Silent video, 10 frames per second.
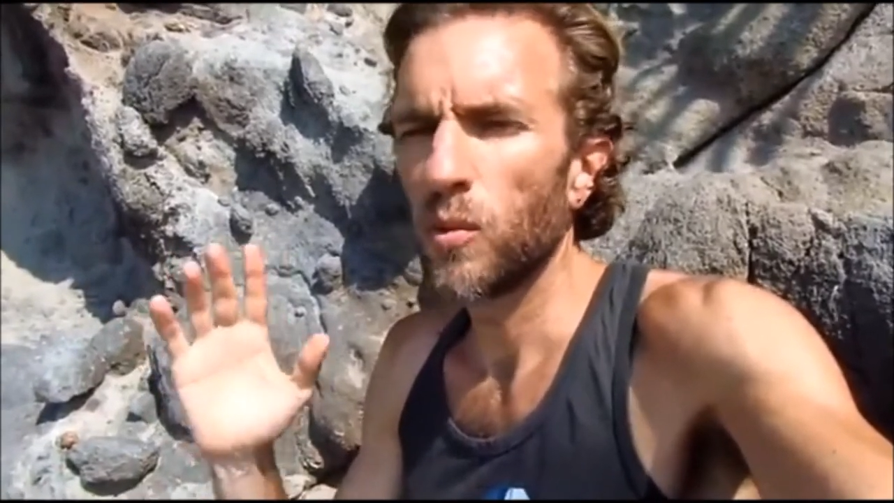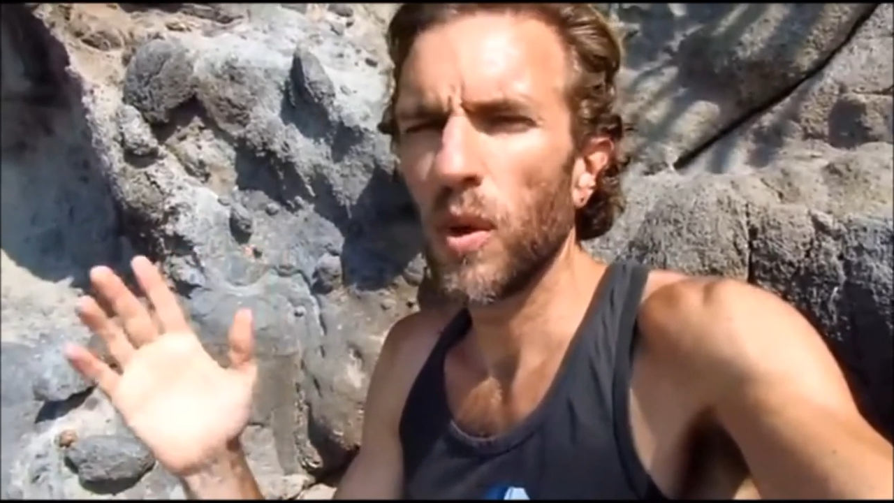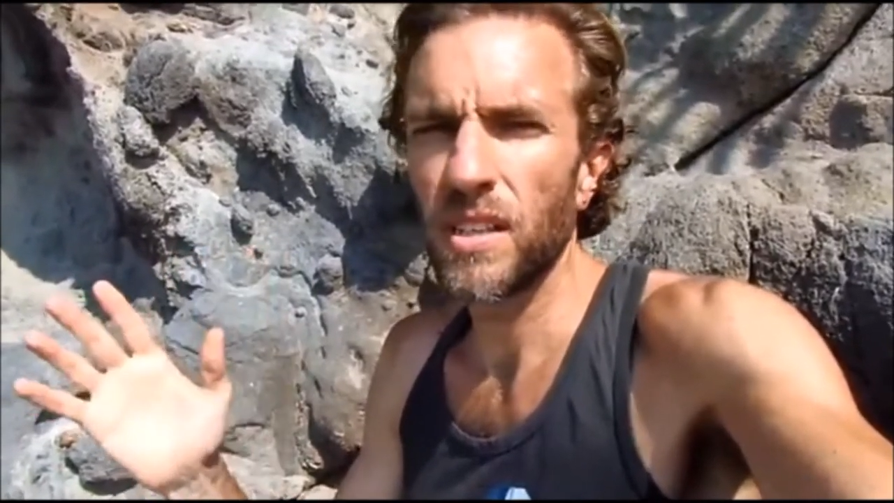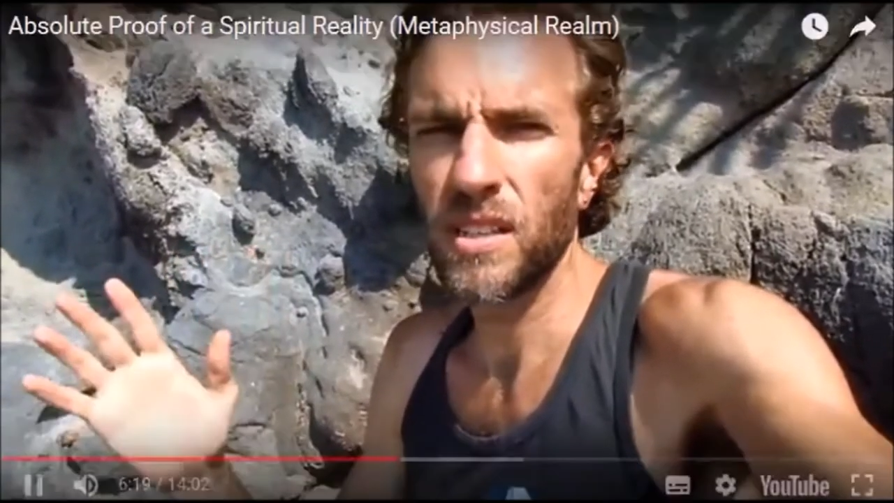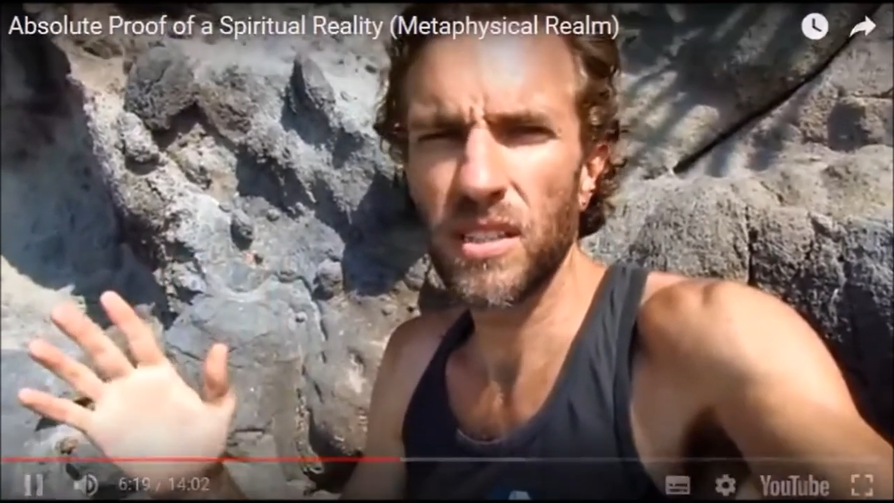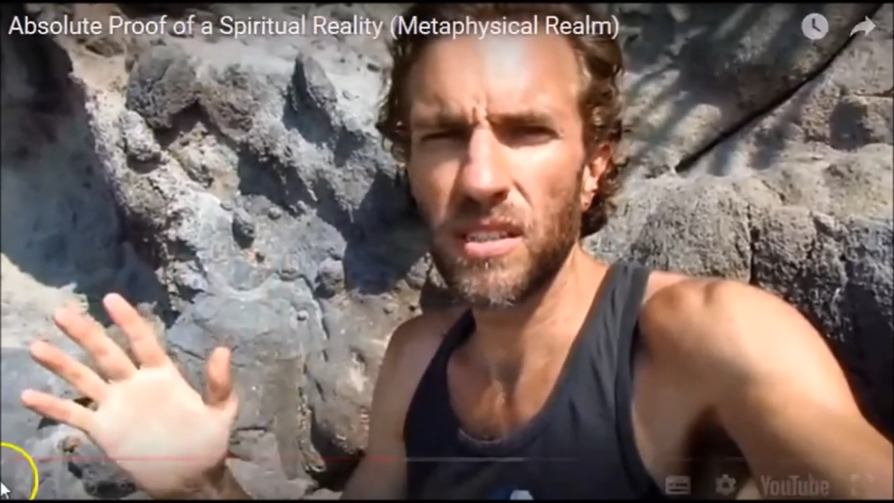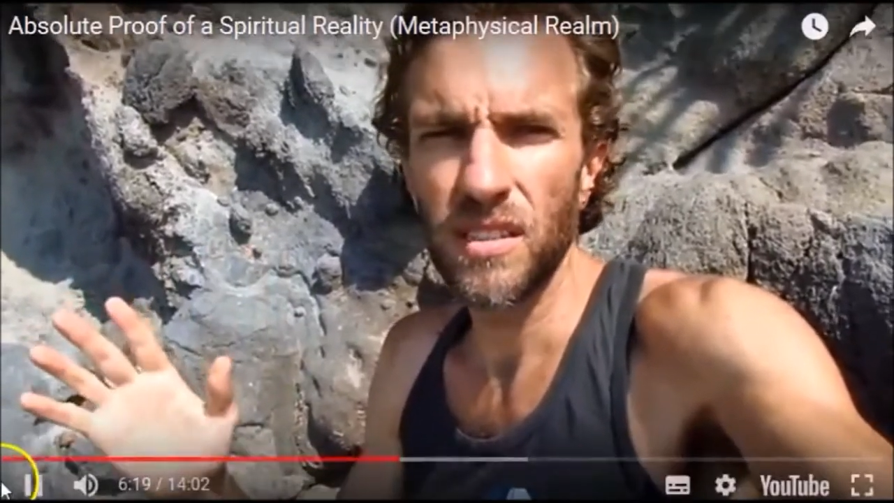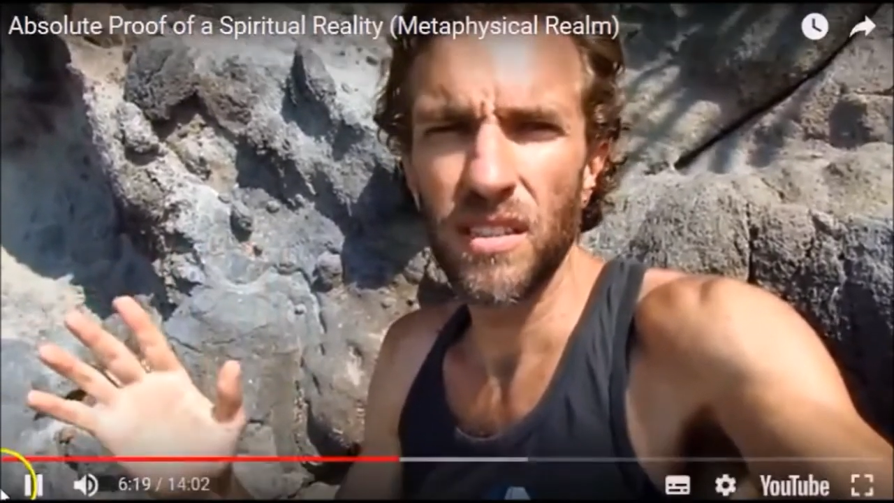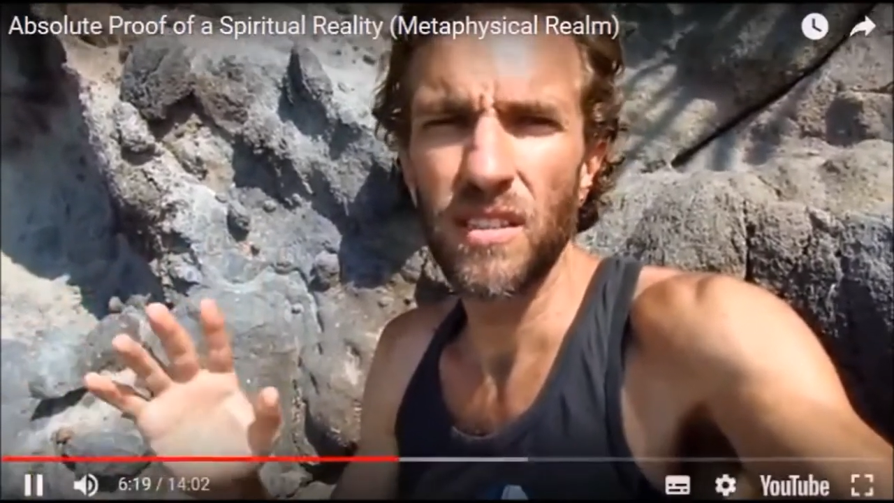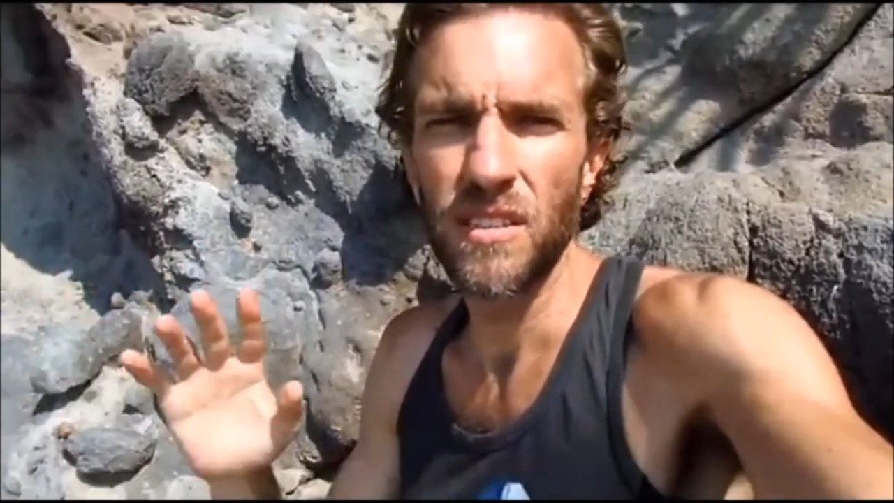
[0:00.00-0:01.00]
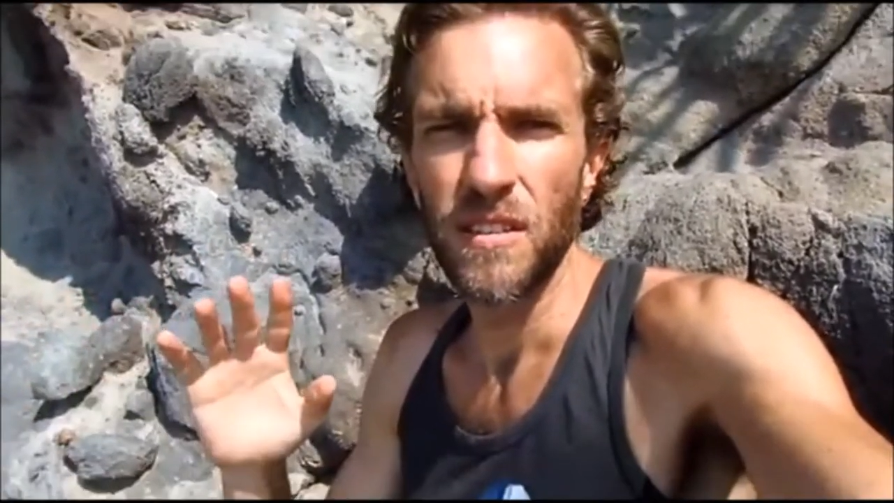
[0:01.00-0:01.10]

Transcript: in which